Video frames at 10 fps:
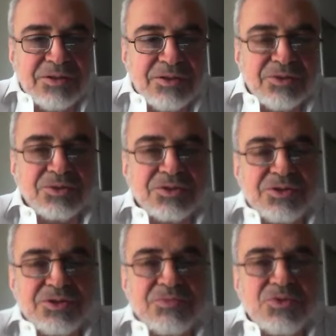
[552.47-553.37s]
Your
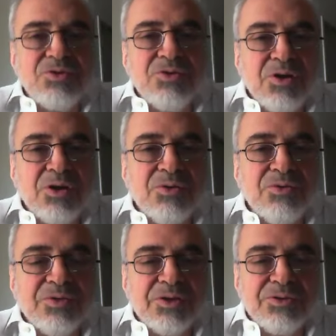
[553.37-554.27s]
system should know
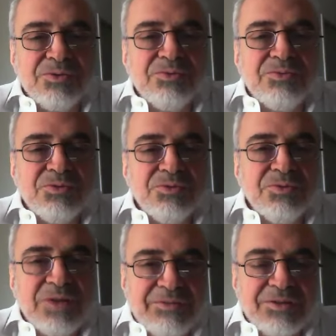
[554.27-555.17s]
that you do
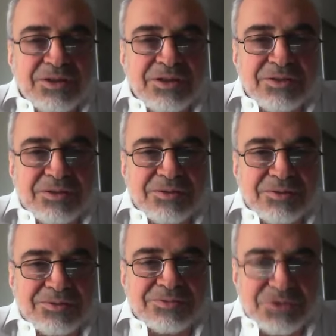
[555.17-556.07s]
navigate
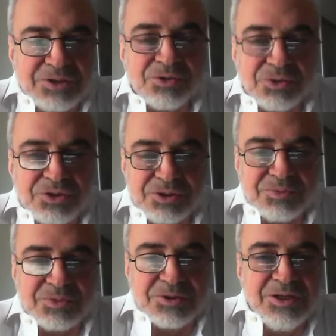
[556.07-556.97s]
with your
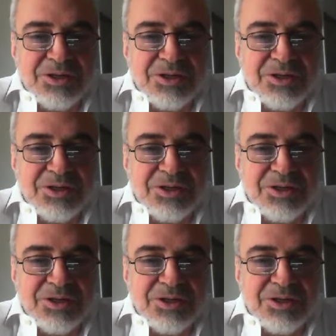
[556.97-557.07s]
ships,